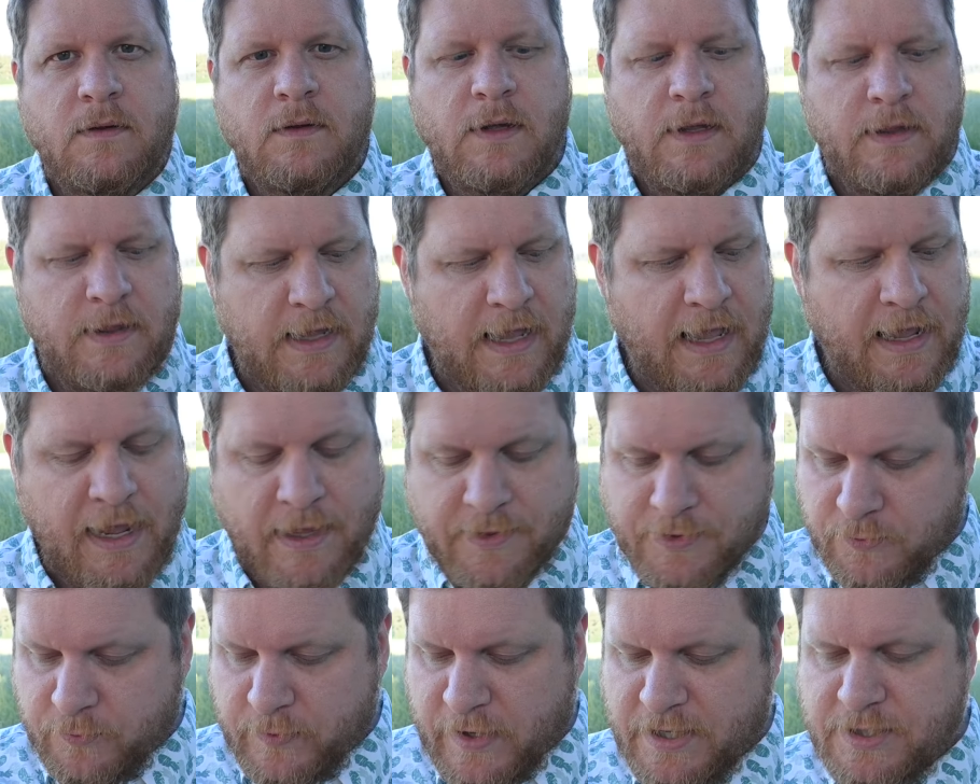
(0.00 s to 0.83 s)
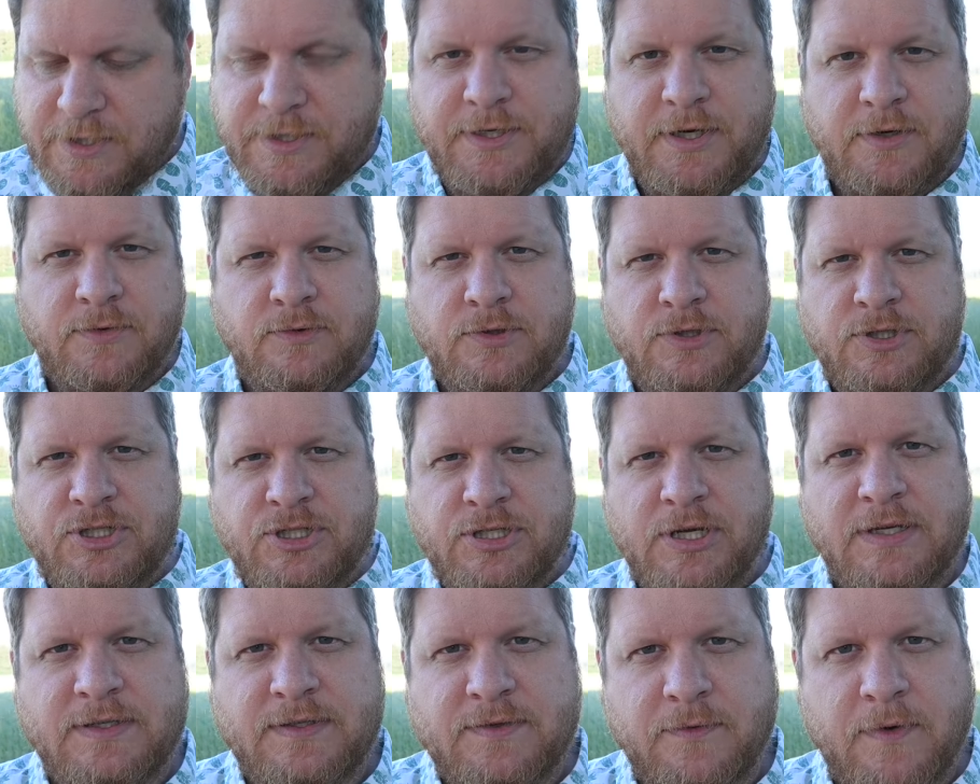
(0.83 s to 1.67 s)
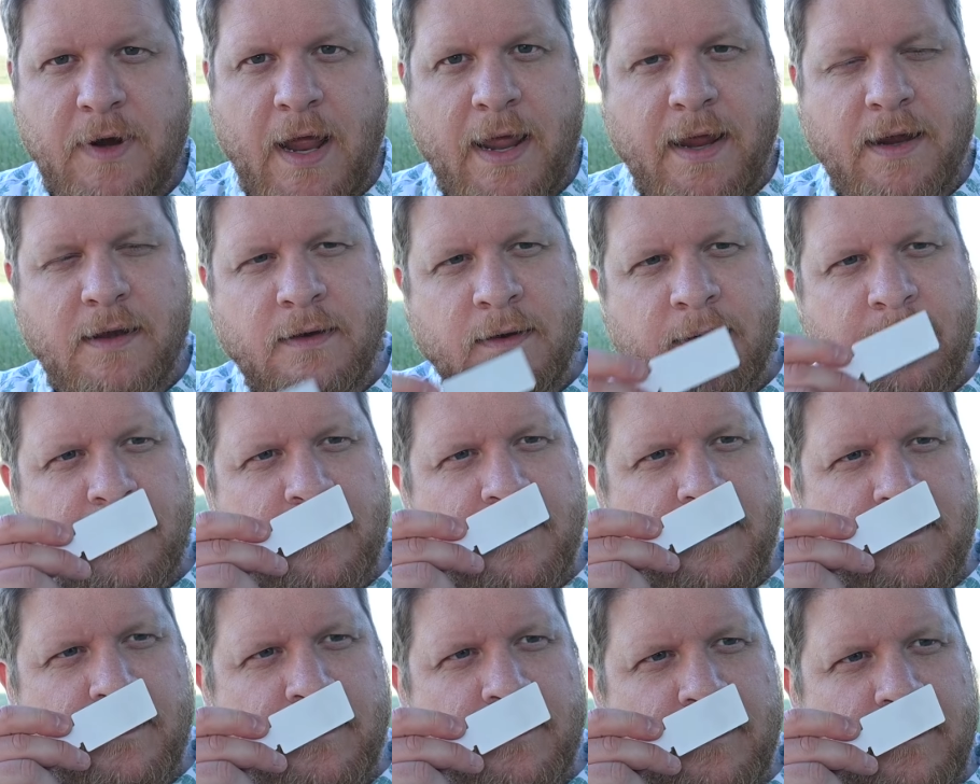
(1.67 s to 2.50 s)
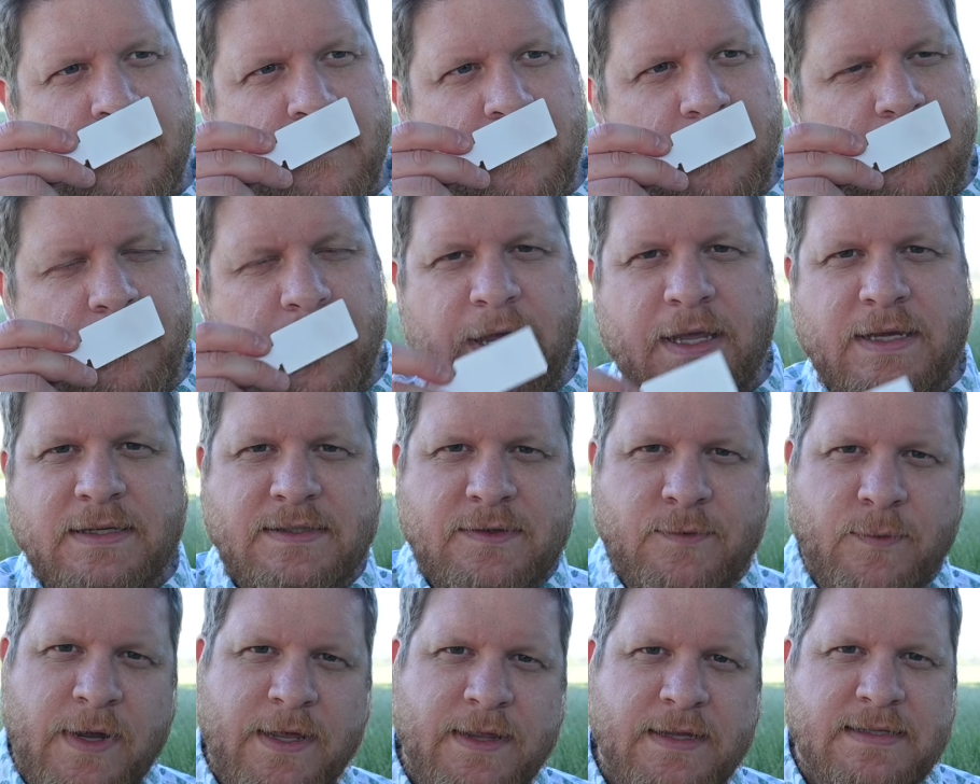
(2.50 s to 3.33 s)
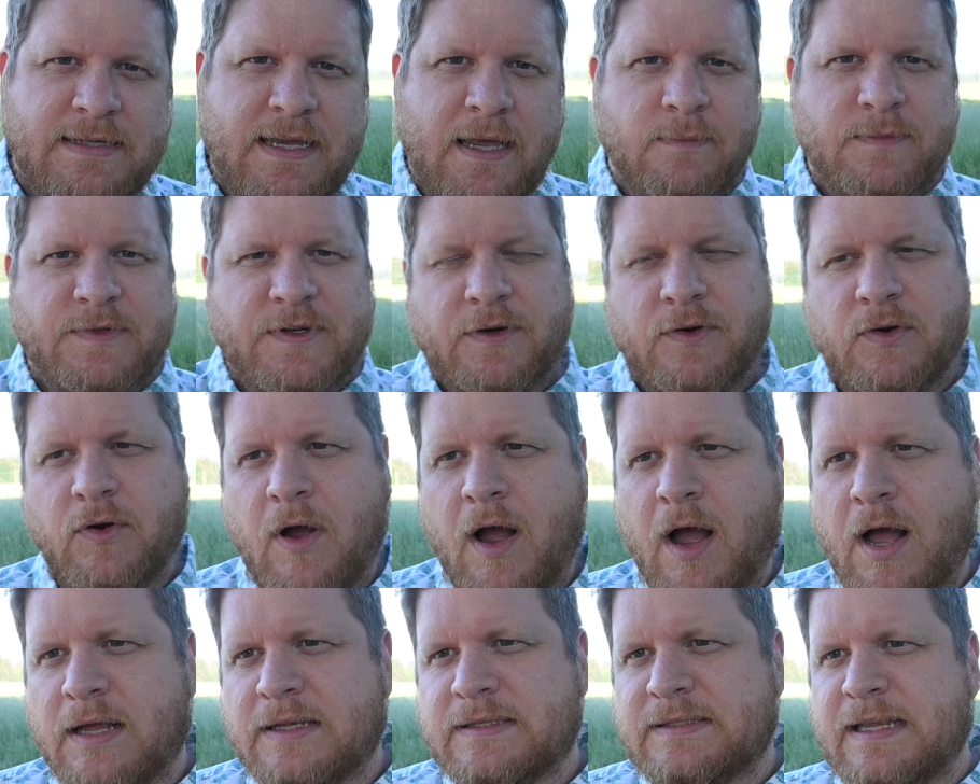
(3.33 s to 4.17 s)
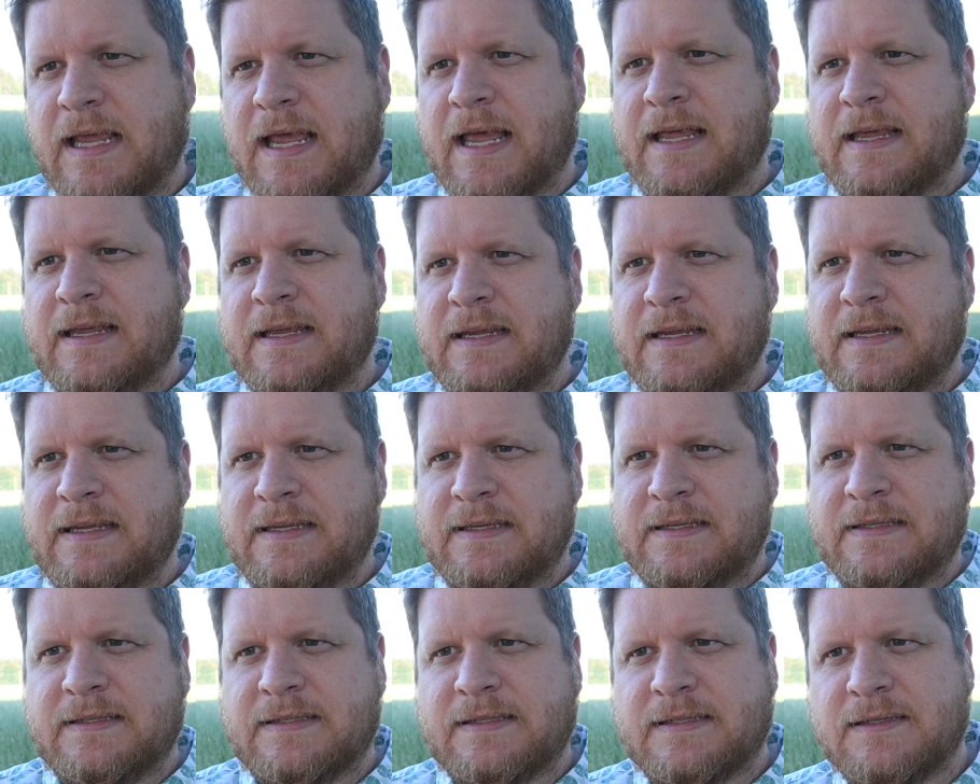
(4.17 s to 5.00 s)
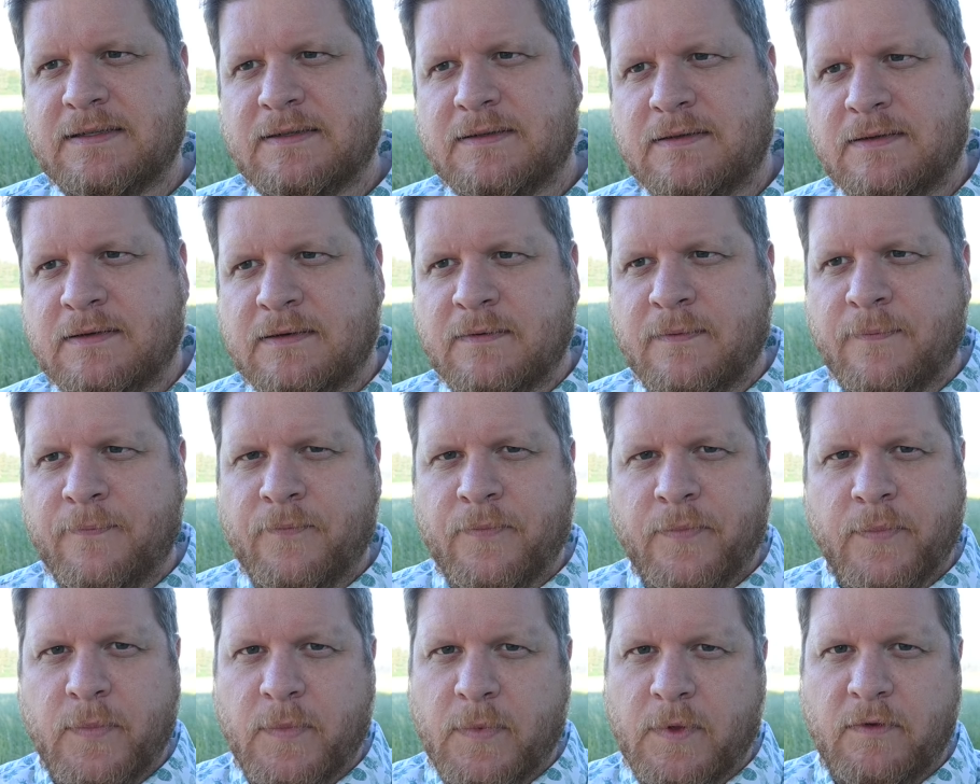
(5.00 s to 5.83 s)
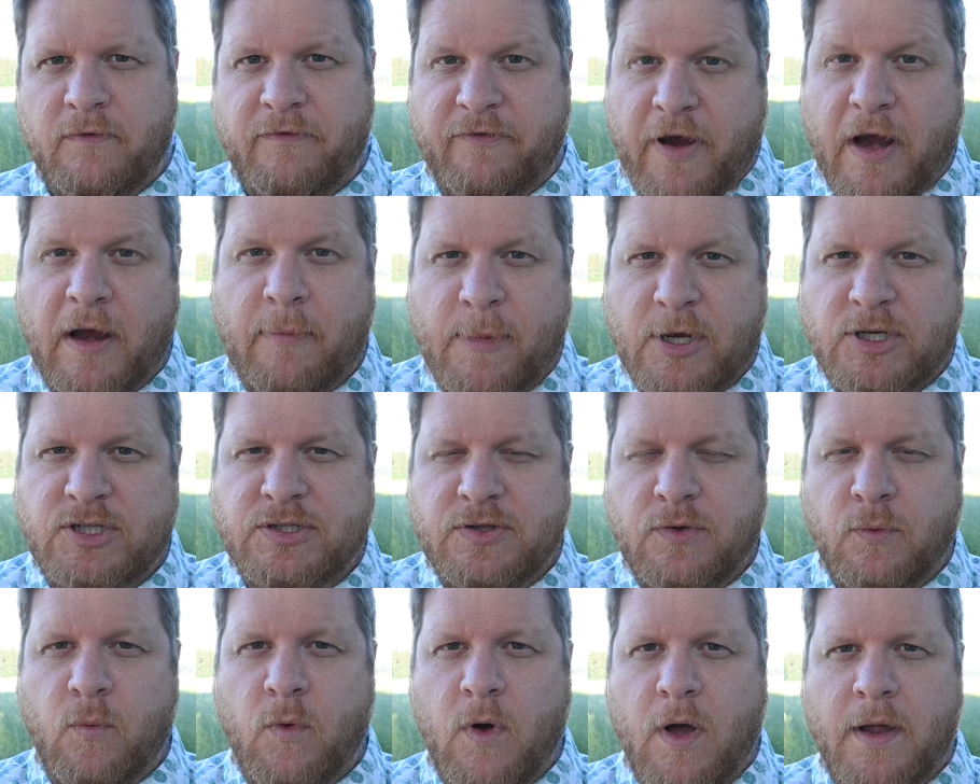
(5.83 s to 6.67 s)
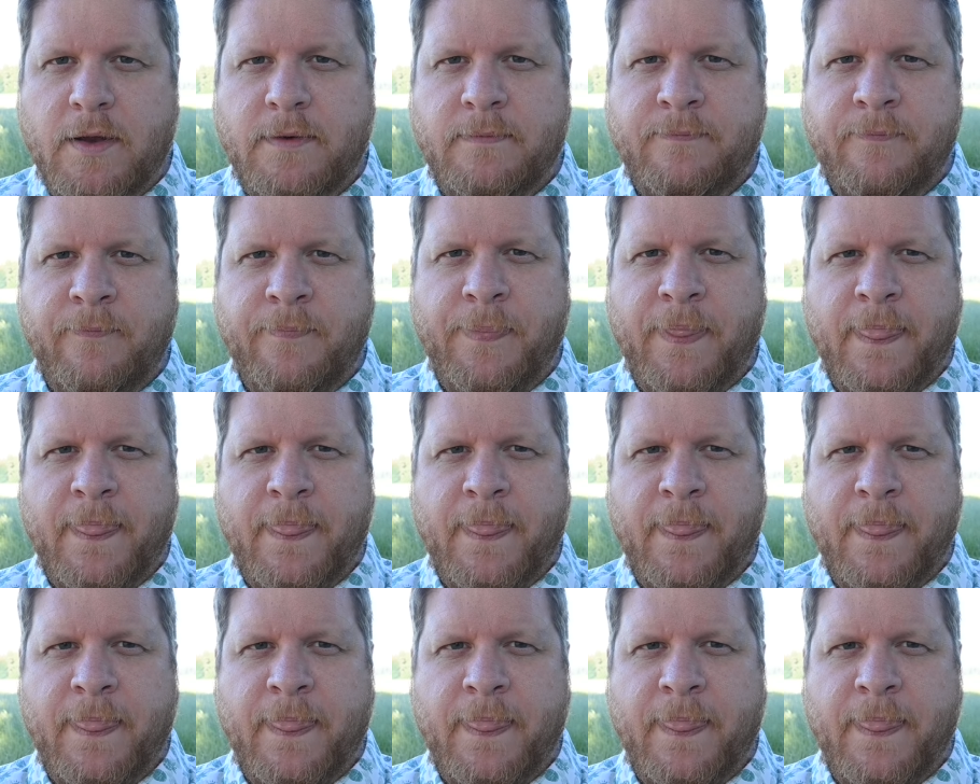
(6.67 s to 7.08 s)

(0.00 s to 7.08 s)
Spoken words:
I think I got the ratio just right, because the way this comes across is very much the one